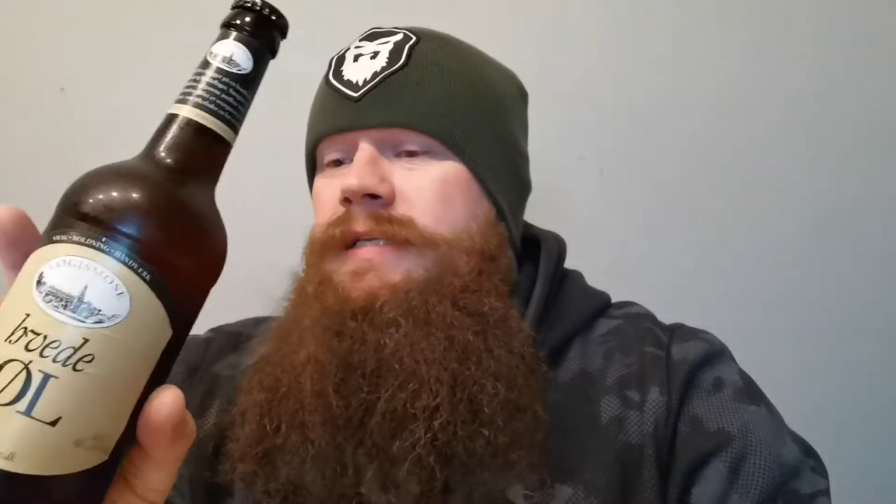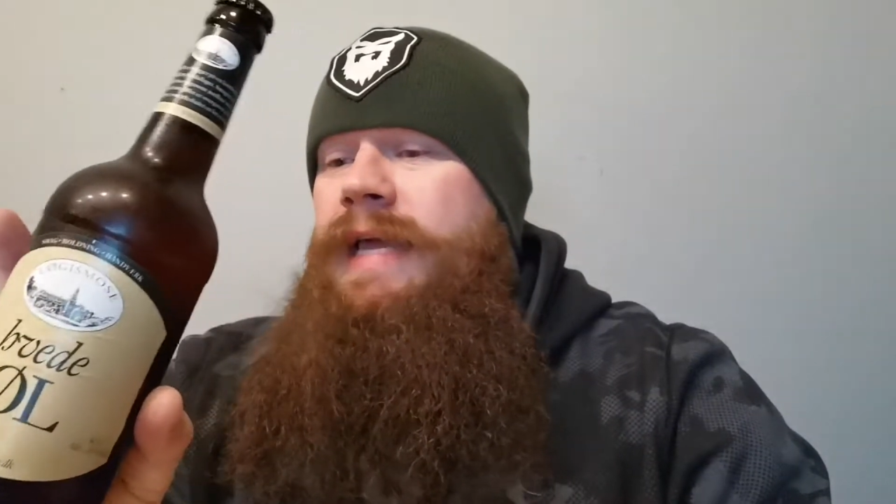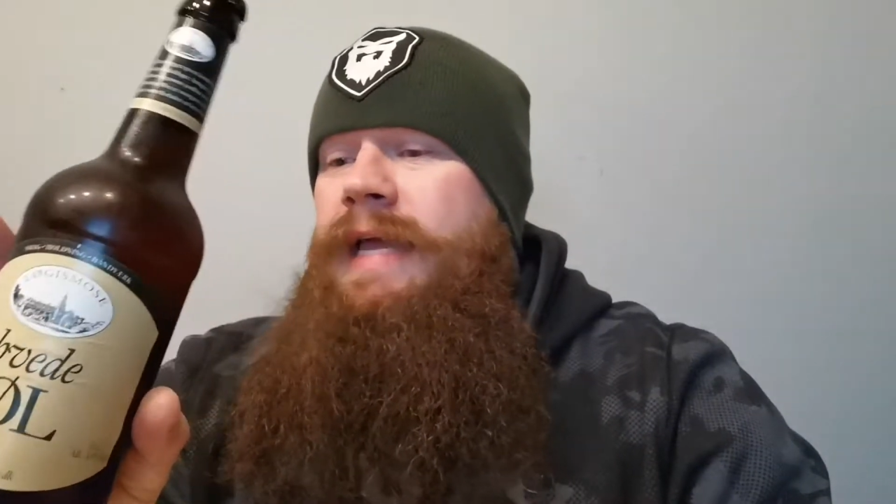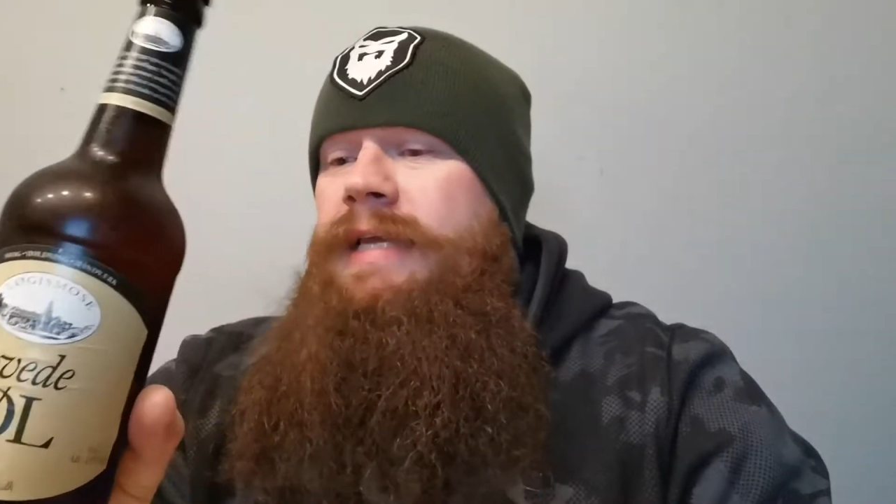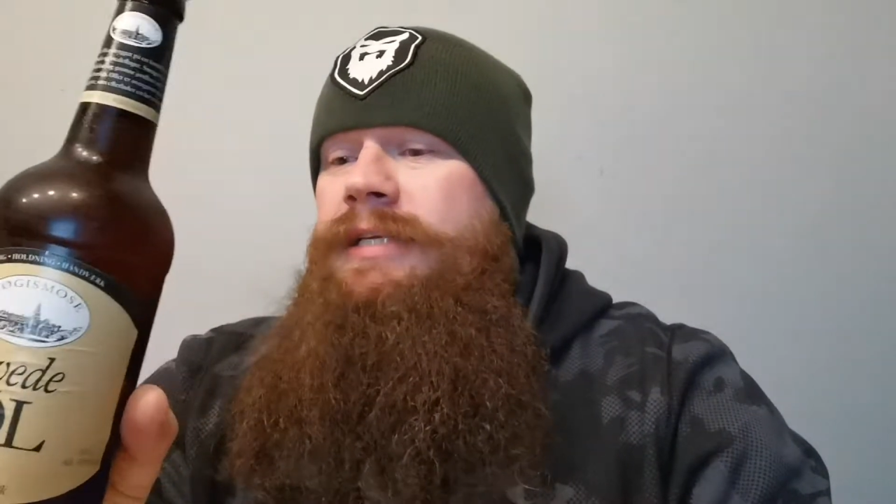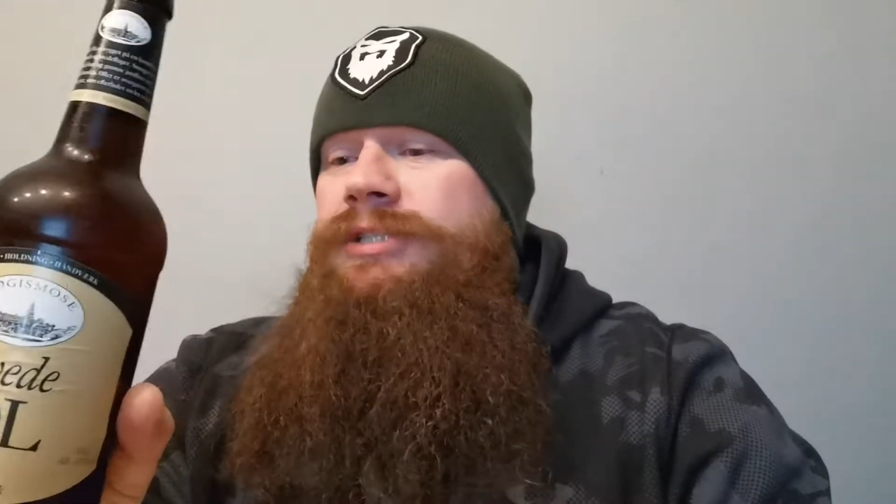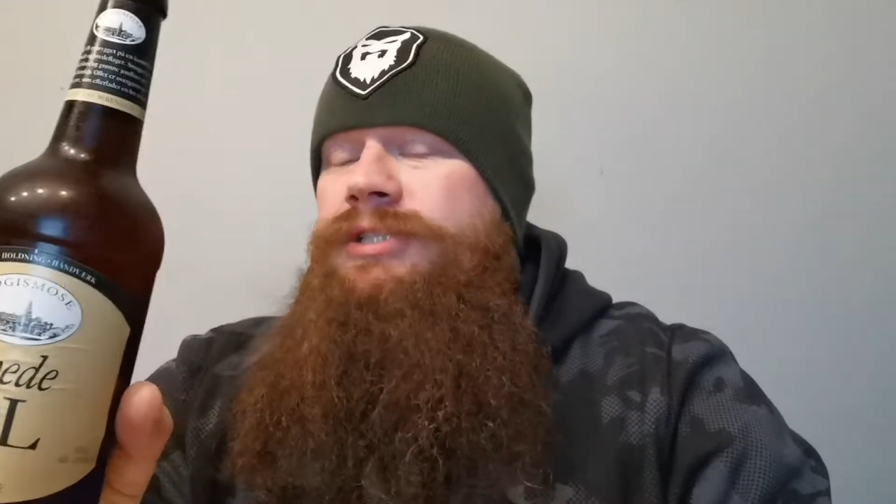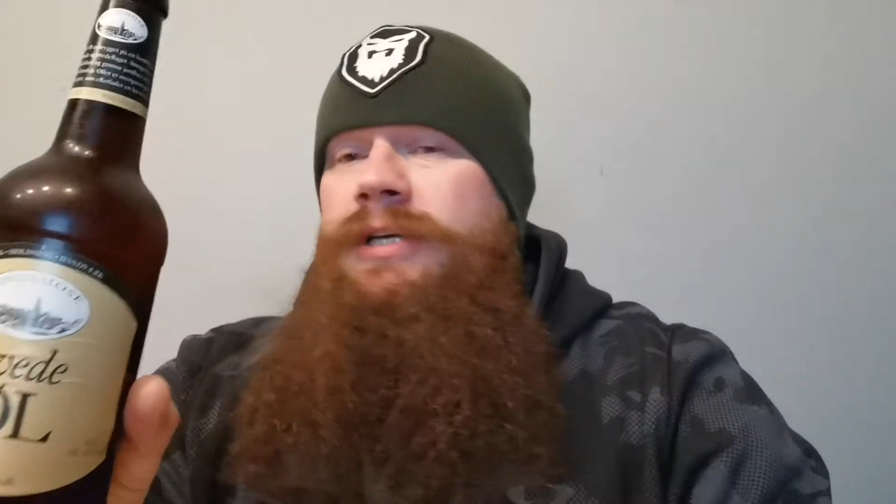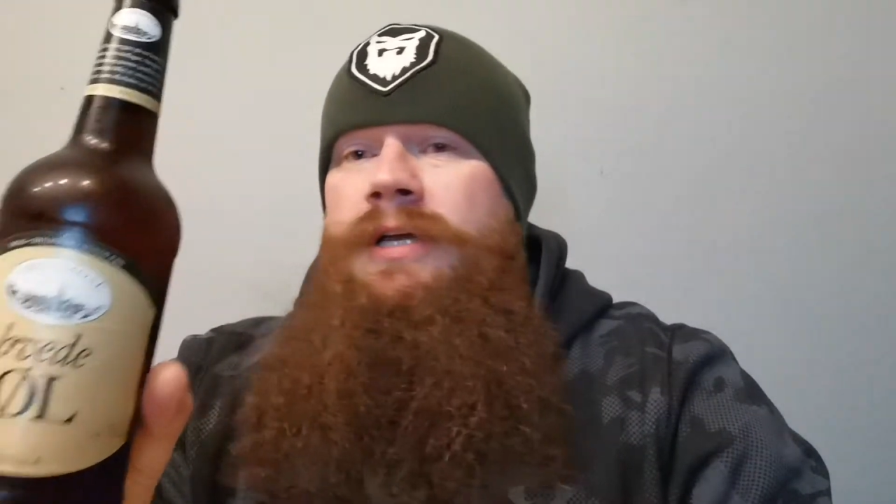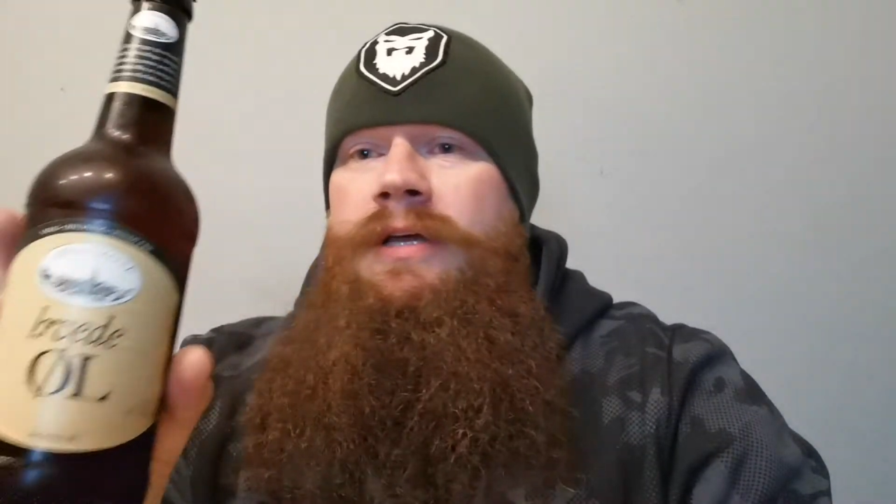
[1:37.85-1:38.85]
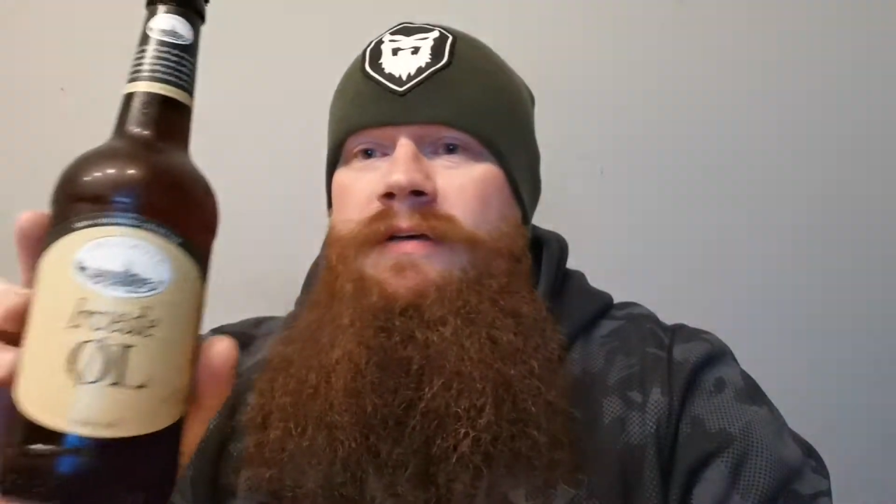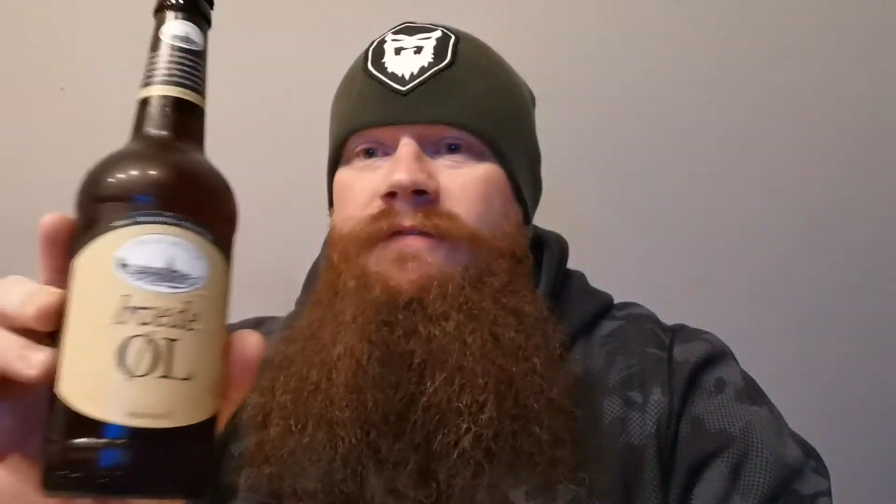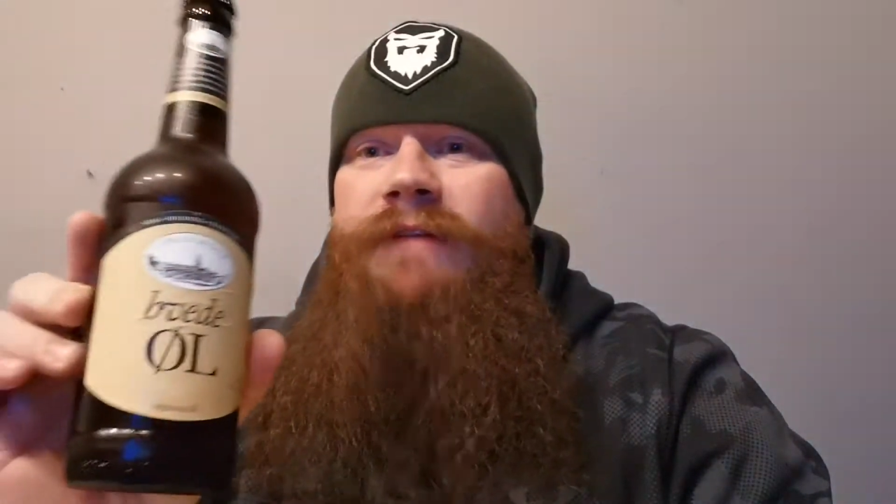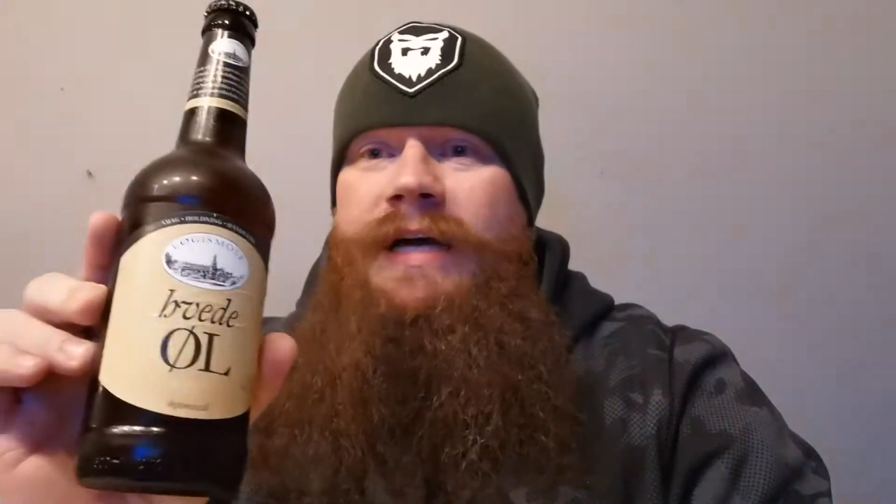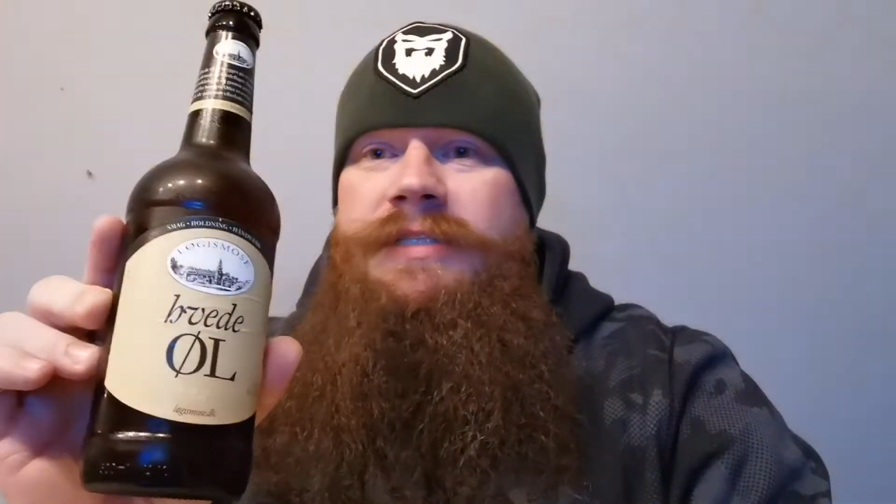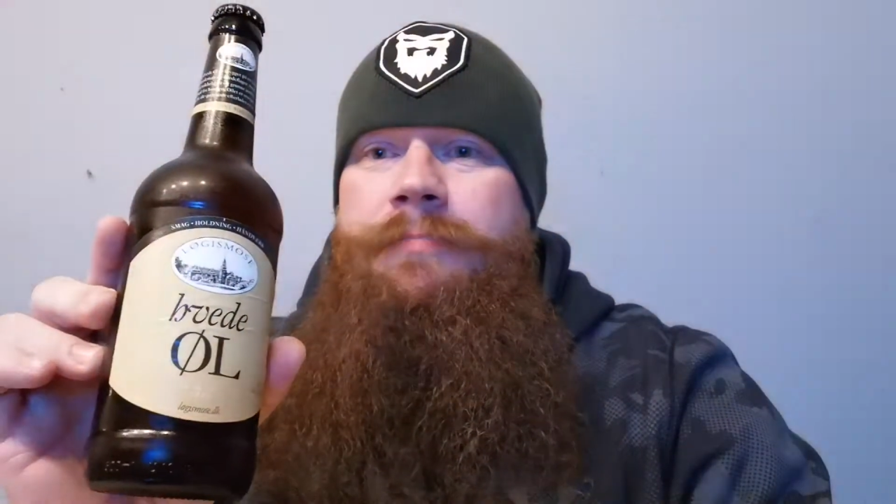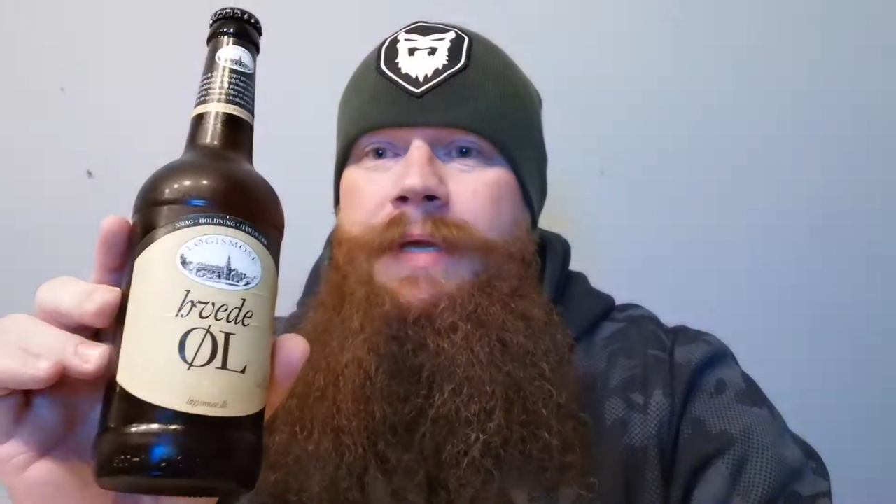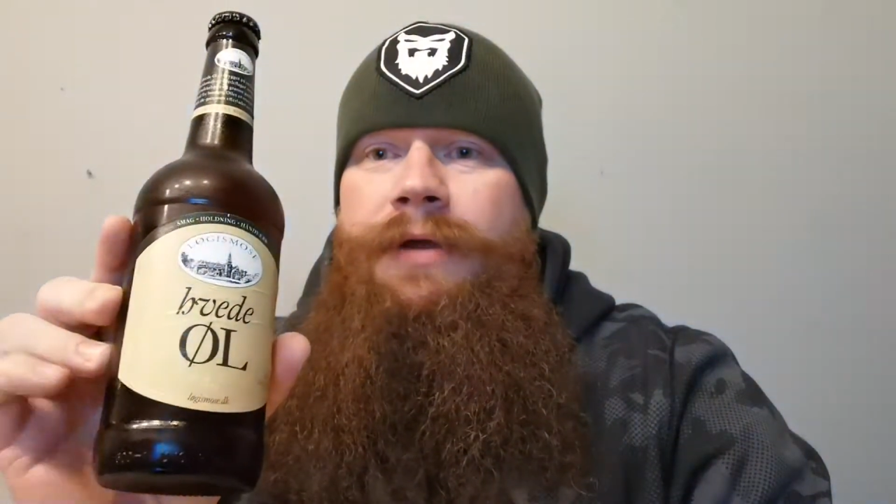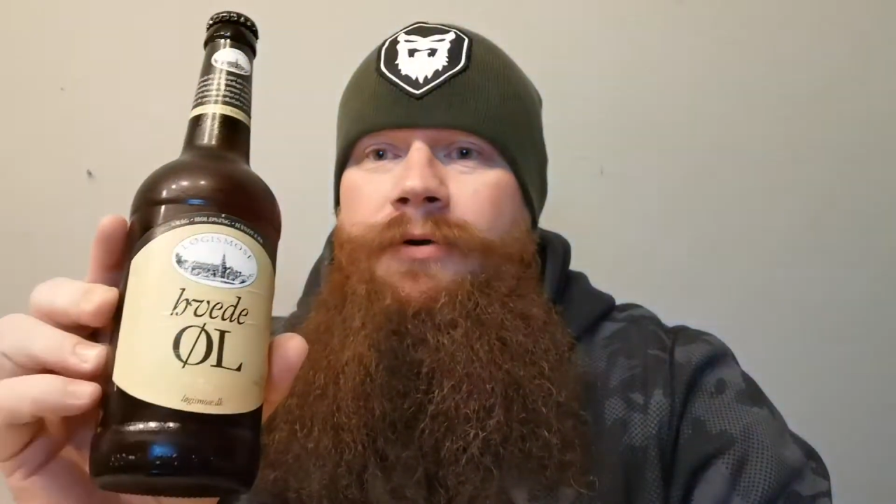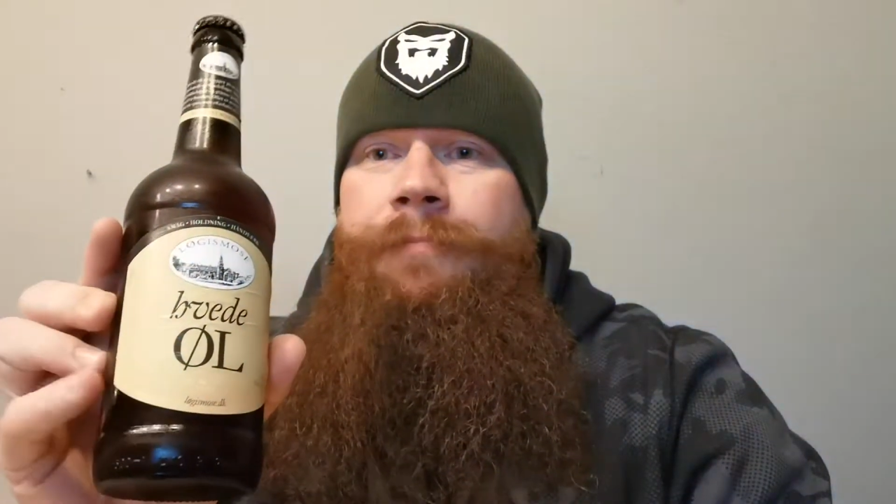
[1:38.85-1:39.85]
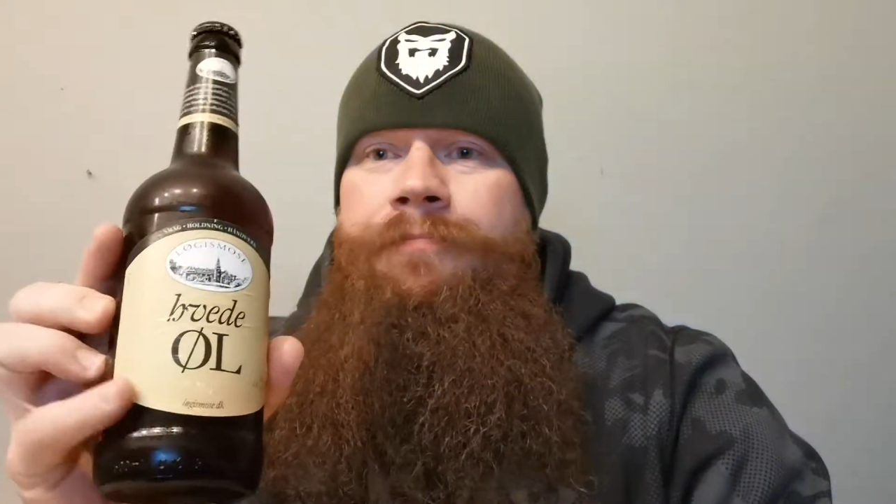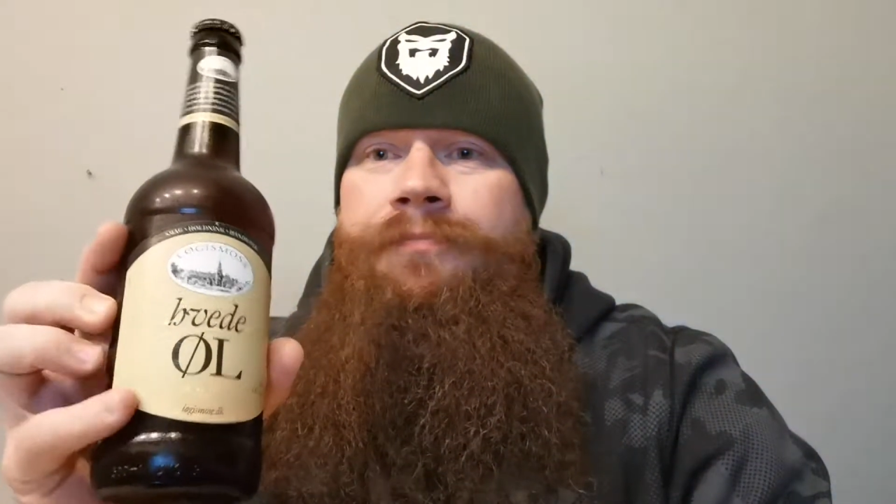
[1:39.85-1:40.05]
Danish Weissbeer.